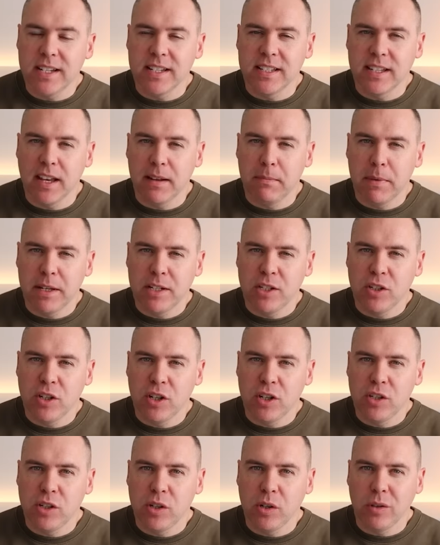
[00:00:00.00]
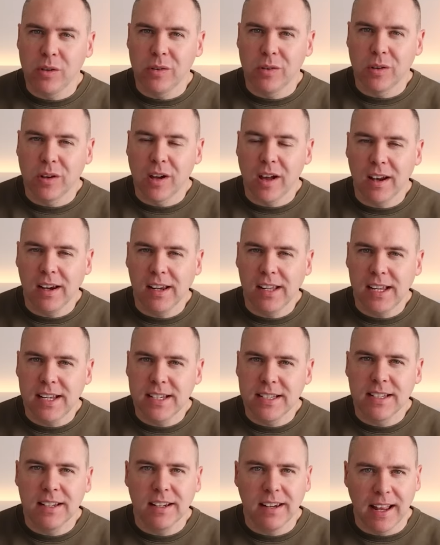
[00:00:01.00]
to send messages to your
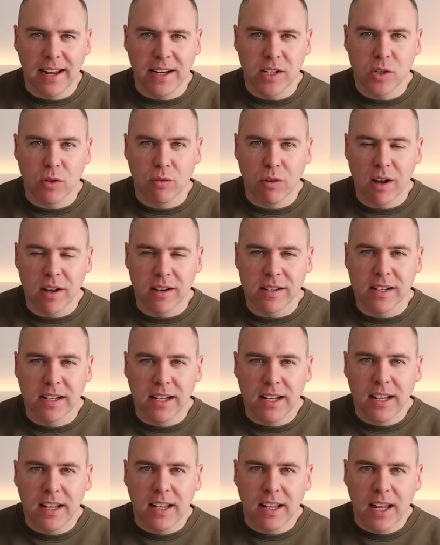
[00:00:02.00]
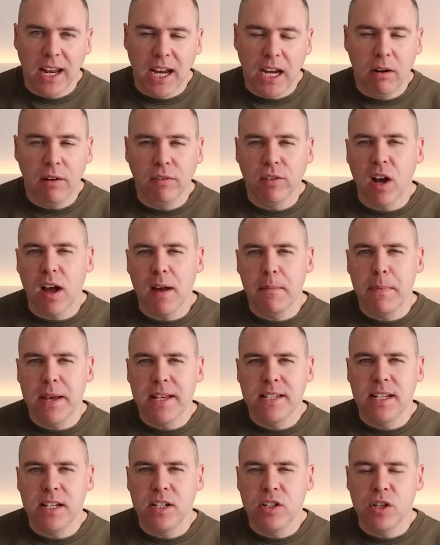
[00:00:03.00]
colleagues later on. Here I've got a
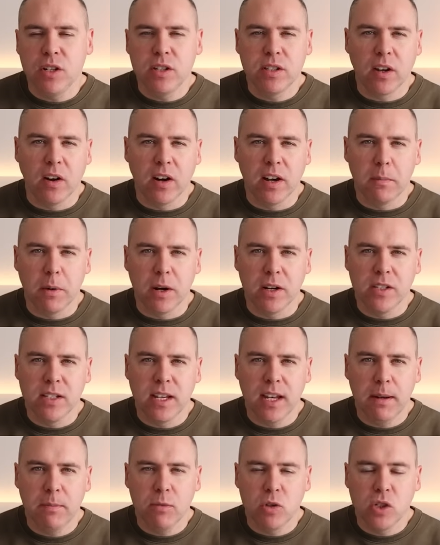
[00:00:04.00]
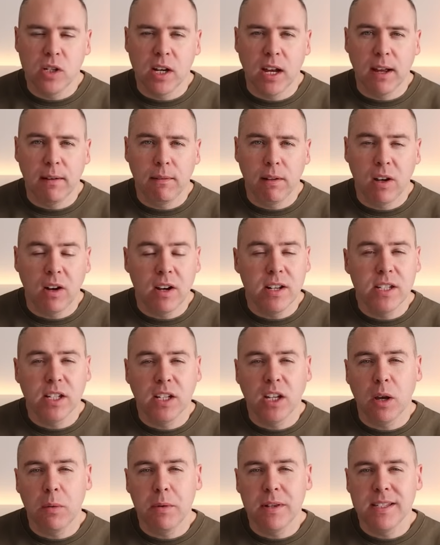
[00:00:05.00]
message inside of my Teams chat I'd like to
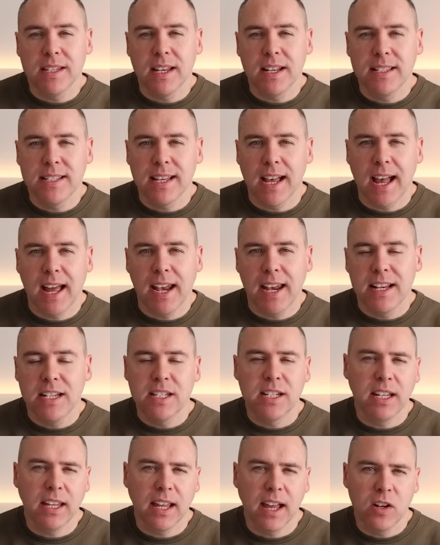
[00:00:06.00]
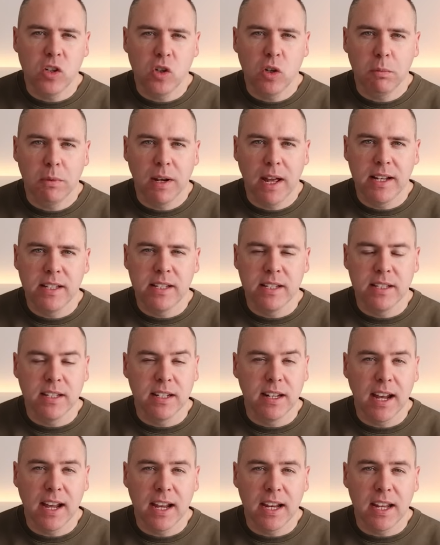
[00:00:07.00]
go and send to Alex to catch up later
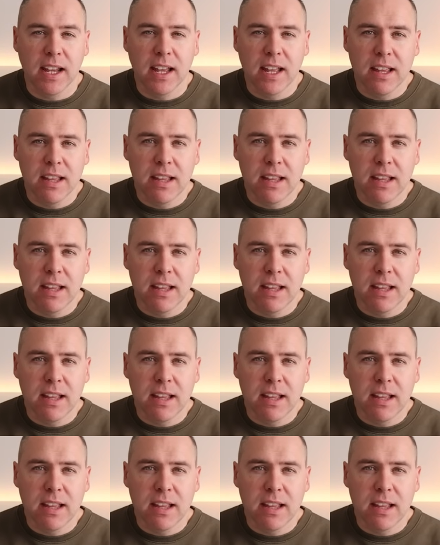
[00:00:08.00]
today.